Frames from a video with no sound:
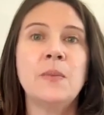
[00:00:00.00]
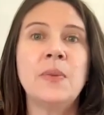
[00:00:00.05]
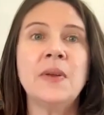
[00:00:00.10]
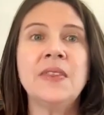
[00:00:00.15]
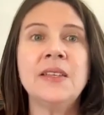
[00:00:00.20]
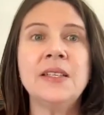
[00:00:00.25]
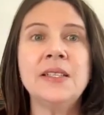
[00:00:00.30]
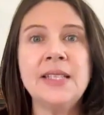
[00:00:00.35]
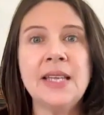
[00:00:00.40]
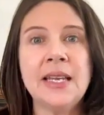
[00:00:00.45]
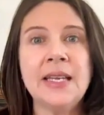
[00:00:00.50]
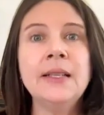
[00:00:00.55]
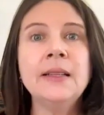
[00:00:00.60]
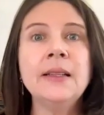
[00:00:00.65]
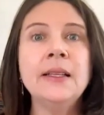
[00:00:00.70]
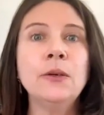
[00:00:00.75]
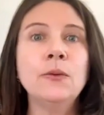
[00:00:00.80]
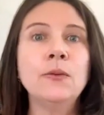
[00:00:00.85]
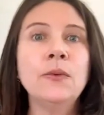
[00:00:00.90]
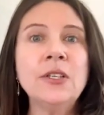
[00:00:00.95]
But the
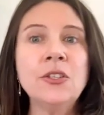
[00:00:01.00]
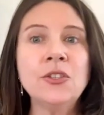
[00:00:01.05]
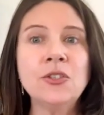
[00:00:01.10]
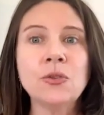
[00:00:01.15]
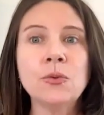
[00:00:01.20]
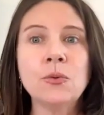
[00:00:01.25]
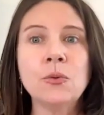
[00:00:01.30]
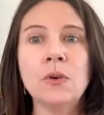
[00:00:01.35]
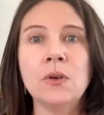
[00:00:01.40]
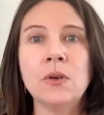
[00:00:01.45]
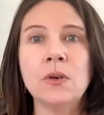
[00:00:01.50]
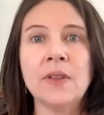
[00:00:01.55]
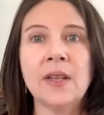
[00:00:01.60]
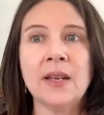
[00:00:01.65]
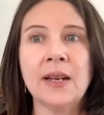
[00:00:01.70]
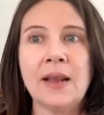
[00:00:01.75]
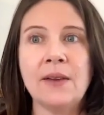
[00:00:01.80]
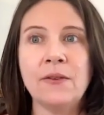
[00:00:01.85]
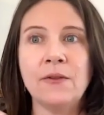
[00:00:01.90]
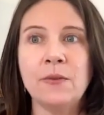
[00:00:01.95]
daily ritual
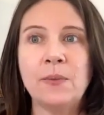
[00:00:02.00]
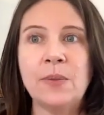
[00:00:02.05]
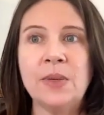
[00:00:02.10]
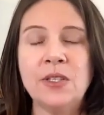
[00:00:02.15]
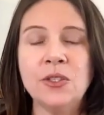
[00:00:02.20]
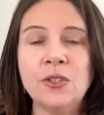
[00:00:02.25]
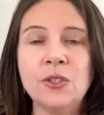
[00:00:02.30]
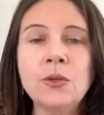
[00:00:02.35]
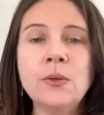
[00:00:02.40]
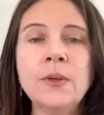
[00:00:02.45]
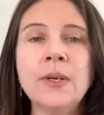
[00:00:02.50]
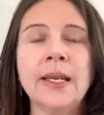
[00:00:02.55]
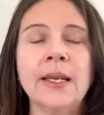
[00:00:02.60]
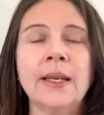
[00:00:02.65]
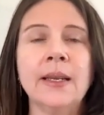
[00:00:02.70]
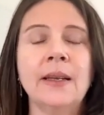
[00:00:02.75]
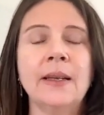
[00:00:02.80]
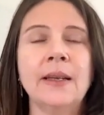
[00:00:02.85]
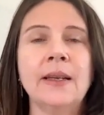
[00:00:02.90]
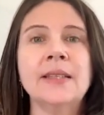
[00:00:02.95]
that I've been
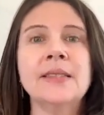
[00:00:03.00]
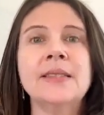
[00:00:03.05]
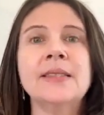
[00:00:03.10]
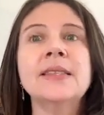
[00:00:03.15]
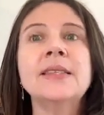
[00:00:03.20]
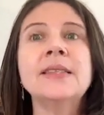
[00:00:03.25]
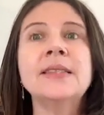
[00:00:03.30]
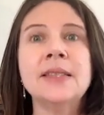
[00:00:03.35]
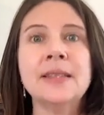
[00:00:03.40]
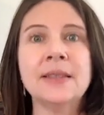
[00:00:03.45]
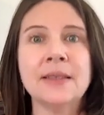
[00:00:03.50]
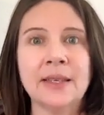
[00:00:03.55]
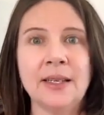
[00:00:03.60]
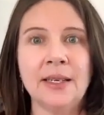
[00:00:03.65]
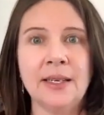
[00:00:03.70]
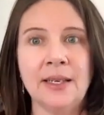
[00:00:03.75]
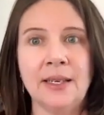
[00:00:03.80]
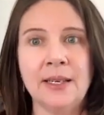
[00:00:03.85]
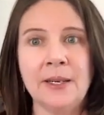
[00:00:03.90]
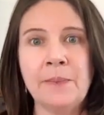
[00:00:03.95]
doing
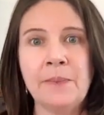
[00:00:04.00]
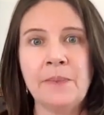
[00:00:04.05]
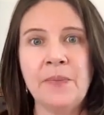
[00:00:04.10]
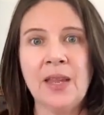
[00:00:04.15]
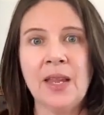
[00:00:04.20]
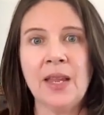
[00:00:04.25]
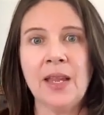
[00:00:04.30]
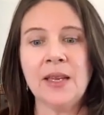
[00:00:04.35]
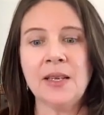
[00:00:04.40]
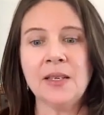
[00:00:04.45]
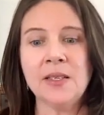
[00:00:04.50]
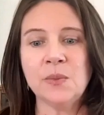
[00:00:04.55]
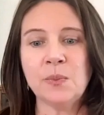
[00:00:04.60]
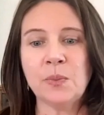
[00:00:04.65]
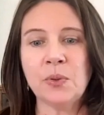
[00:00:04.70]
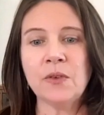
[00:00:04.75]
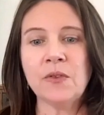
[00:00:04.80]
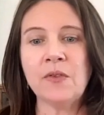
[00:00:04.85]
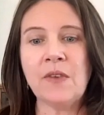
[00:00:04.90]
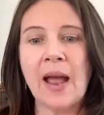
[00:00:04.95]
consistently is
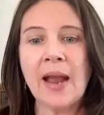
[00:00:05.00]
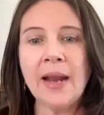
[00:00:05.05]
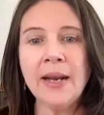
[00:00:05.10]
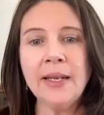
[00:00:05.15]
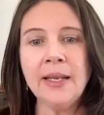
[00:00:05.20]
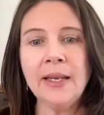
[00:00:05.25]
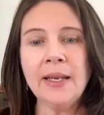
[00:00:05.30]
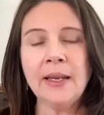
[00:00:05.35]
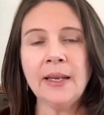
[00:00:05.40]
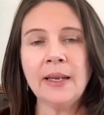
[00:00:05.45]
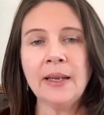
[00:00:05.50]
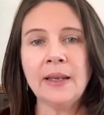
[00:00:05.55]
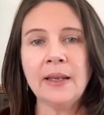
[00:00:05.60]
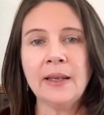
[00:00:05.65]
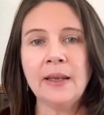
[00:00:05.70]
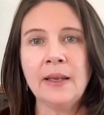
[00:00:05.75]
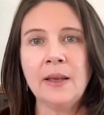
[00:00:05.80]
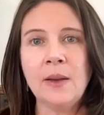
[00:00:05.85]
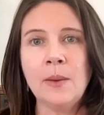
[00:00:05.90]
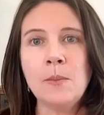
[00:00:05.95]
providing
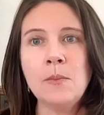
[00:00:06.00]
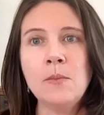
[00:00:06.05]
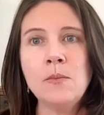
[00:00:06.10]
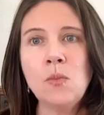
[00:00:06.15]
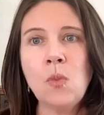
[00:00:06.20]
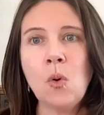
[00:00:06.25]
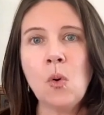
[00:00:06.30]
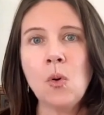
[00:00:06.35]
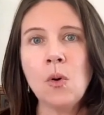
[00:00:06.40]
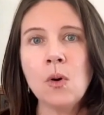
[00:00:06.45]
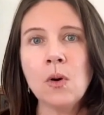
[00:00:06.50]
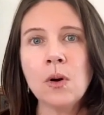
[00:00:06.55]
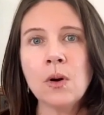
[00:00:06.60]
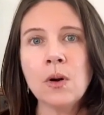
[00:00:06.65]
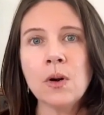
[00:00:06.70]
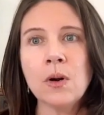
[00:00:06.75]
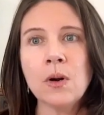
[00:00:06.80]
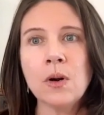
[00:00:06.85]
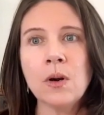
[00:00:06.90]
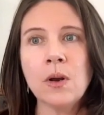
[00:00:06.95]

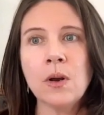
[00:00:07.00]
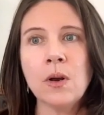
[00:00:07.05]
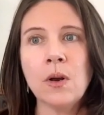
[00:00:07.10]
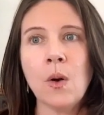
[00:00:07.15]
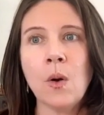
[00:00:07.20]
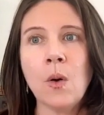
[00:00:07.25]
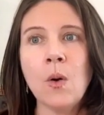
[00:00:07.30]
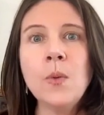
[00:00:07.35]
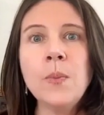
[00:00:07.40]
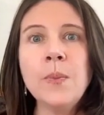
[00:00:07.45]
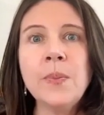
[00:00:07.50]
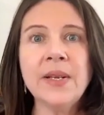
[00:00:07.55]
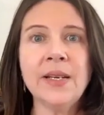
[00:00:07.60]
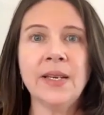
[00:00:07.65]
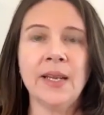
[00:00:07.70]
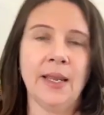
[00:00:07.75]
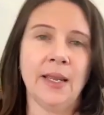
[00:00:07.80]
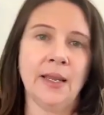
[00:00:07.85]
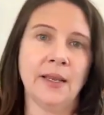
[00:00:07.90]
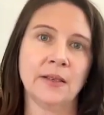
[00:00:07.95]
more
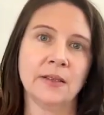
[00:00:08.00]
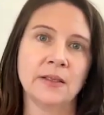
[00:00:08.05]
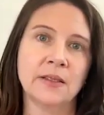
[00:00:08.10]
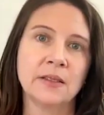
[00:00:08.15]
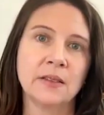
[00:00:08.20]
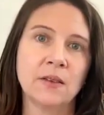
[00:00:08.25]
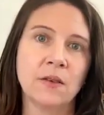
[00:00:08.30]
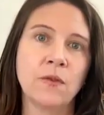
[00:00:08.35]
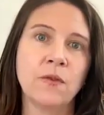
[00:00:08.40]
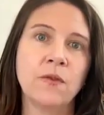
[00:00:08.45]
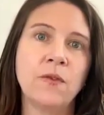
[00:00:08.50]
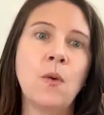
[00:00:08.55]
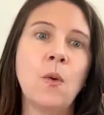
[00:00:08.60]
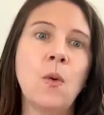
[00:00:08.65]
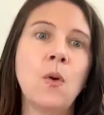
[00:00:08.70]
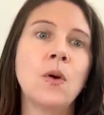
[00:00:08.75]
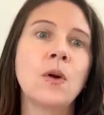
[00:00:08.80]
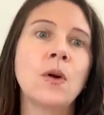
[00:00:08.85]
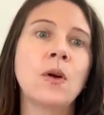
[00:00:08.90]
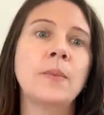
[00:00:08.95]
openings
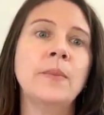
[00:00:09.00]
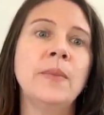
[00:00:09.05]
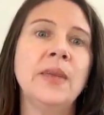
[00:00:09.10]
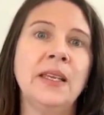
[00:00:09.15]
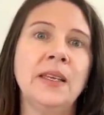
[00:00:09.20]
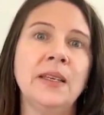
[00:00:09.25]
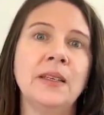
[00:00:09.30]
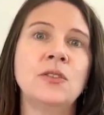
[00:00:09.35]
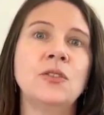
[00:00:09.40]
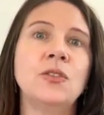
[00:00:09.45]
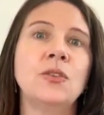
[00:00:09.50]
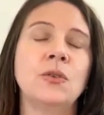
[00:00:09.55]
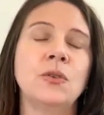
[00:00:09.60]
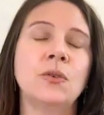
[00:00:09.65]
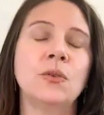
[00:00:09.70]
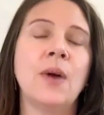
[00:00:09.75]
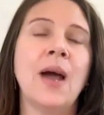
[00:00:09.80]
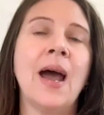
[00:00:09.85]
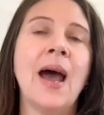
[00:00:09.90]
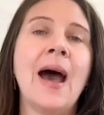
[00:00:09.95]
for me
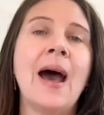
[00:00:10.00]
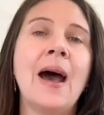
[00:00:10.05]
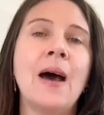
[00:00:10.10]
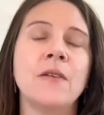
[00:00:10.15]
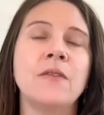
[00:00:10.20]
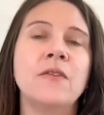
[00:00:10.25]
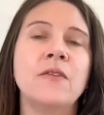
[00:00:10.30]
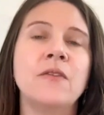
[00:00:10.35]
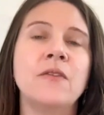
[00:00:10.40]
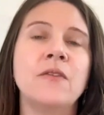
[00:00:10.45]
to have.